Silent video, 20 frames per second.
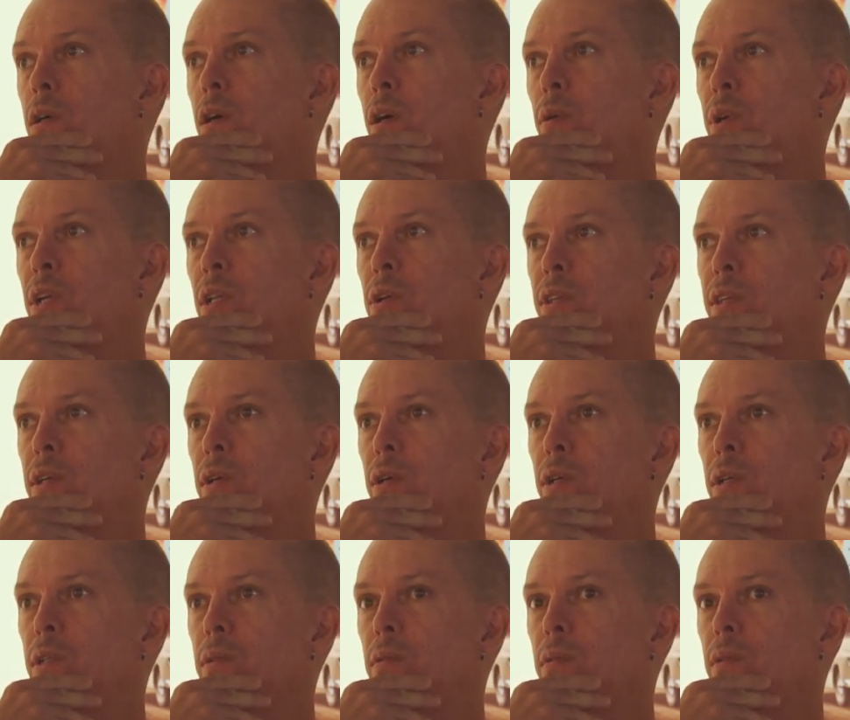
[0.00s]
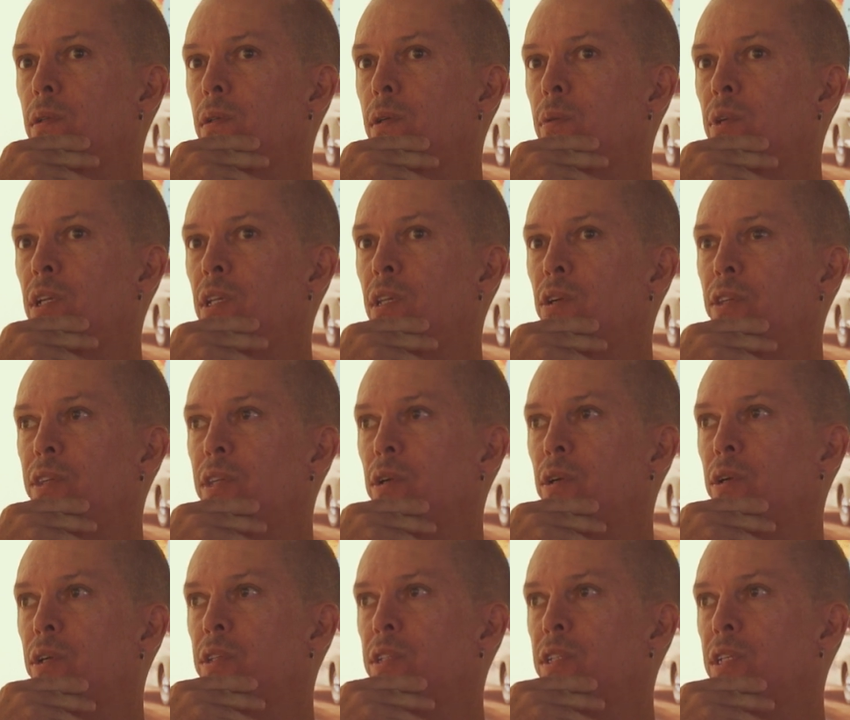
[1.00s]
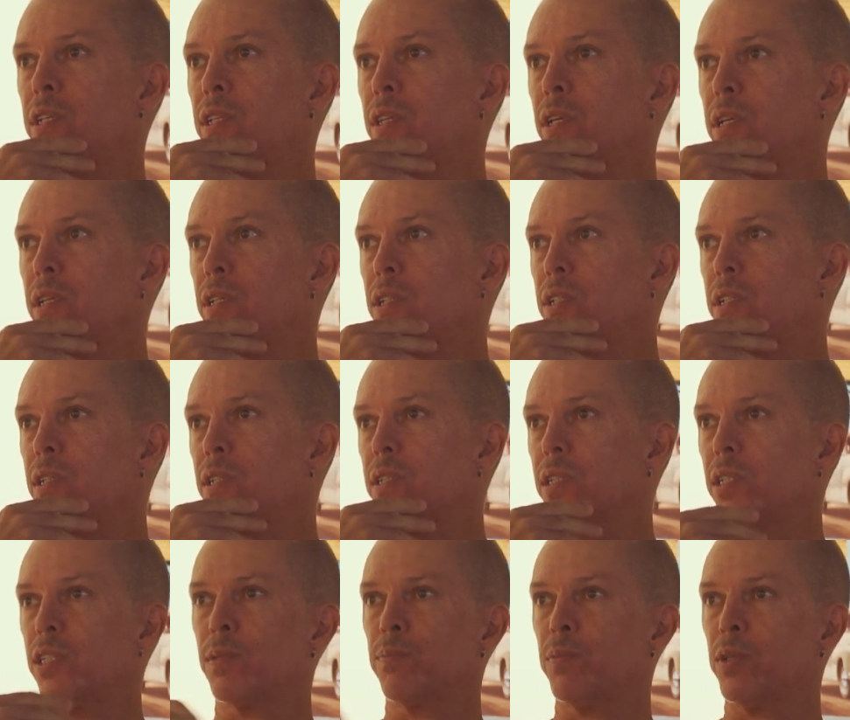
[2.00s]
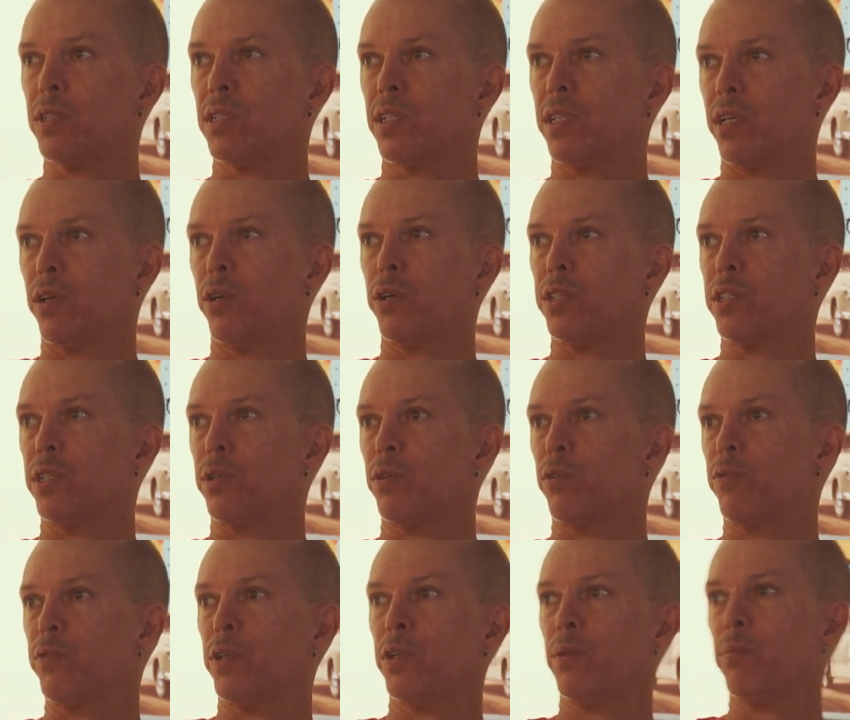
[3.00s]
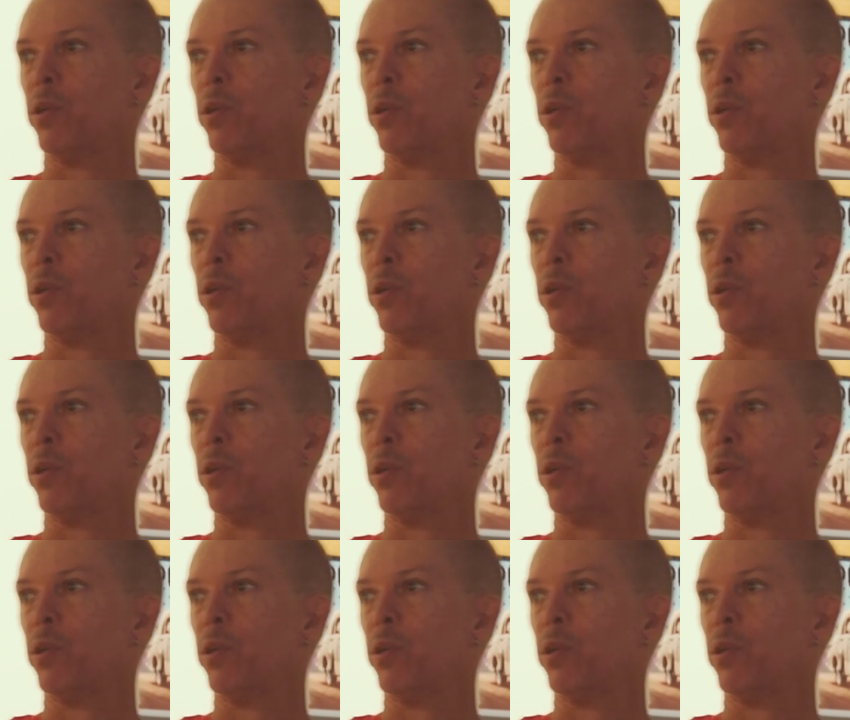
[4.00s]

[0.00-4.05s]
I really like the I really like the idea that it's just it's mostly the idea on the front.